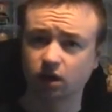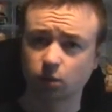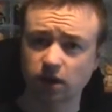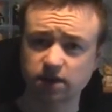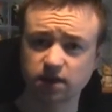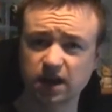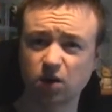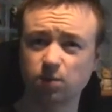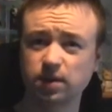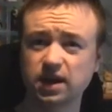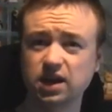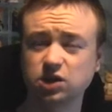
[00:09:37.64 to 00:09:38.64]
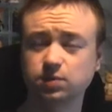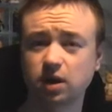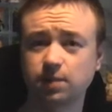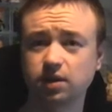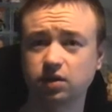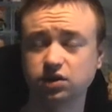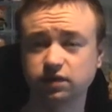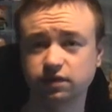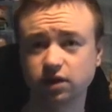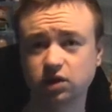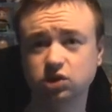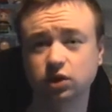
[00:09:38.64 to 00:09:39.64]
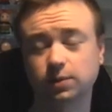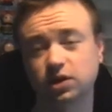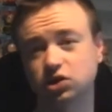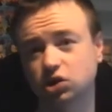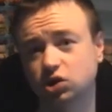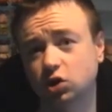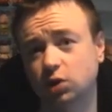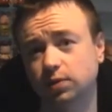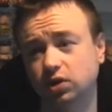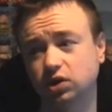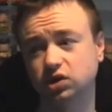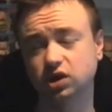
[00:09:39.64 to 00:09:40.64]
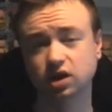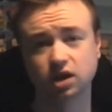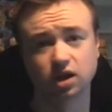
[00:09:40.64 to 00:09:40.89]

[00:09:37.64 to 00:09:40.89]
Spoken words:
Whether that will be as popular as the first 2 I'm not so sure, because